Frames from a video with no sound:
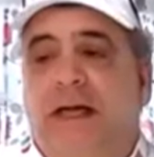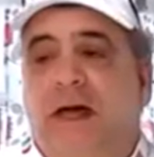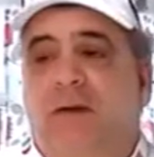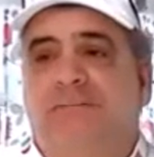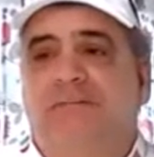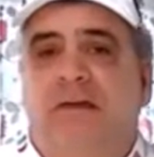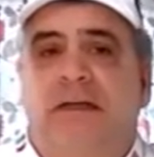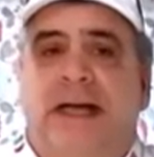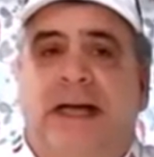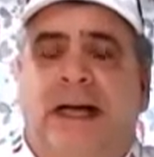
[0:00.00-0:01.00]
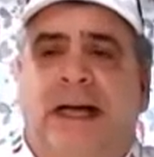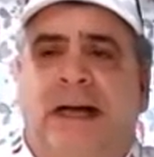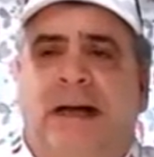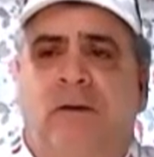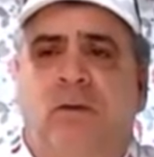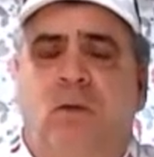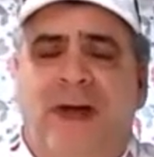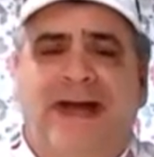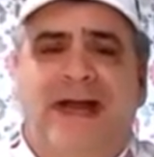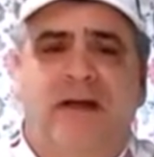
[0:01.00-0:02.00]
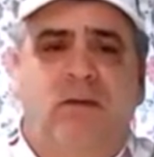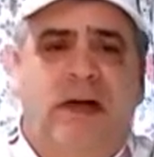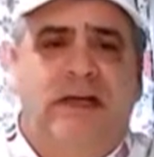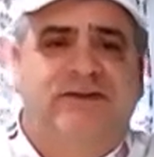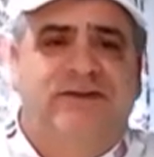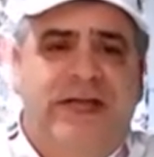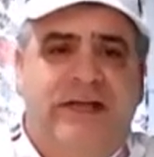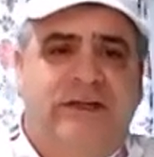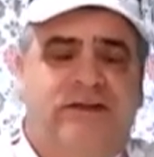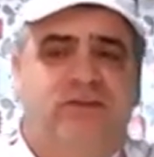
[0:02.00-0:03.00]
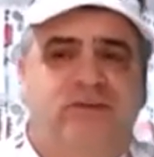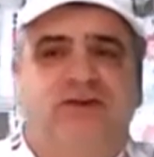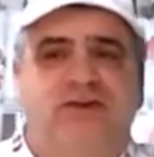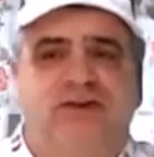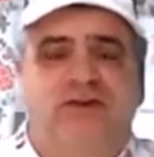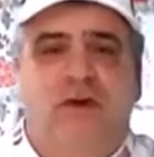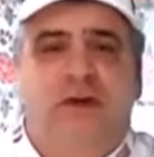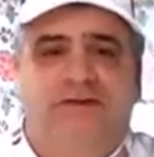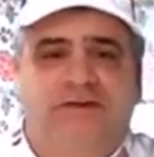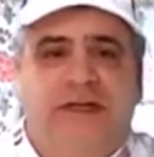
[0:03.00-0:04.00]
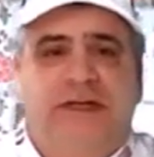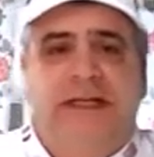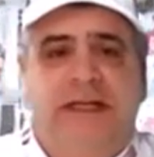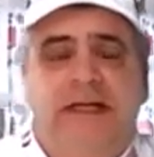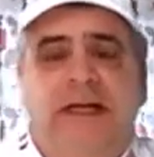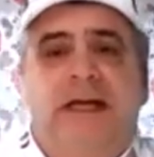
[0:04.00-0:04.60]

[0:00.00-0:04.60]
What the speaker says: However, when I watched Stanley Tucci's show on Sunday,